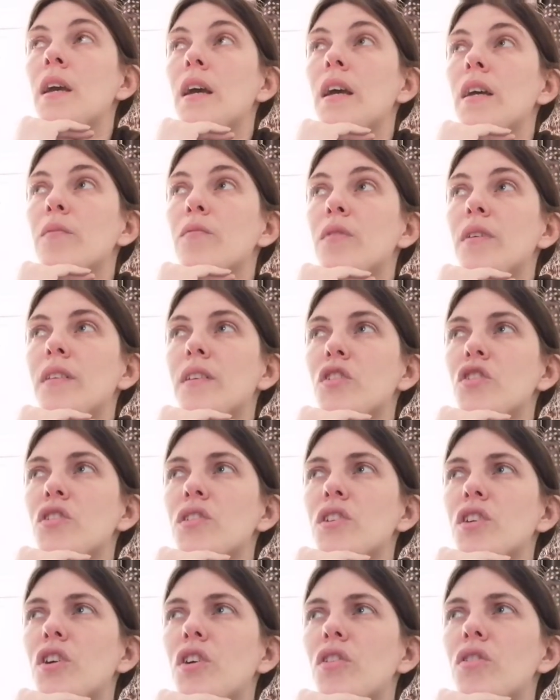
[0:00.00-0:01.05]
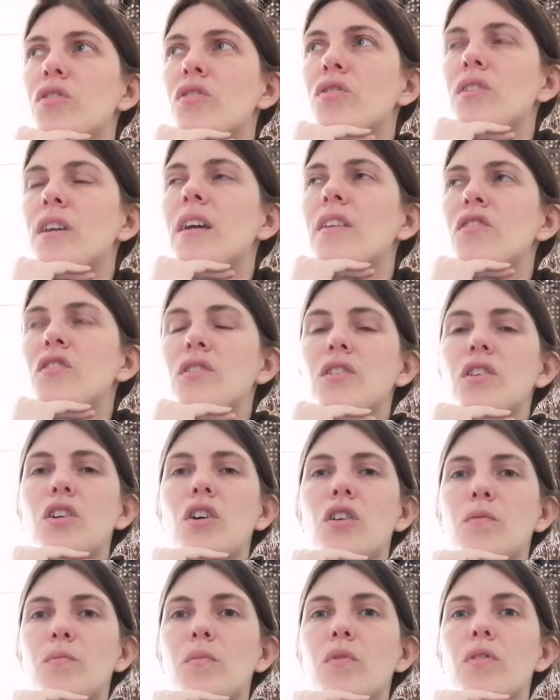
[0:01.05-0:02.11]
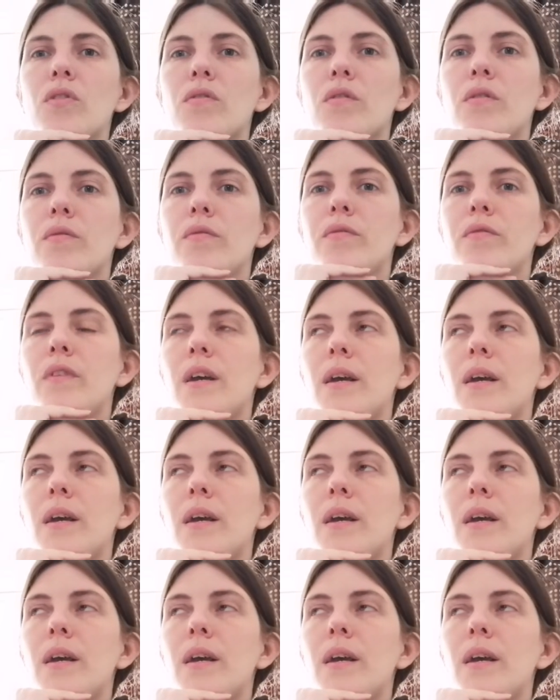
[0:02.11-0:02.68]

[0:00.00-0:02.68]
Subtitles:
I think she's the god, yeah, she's the godmother of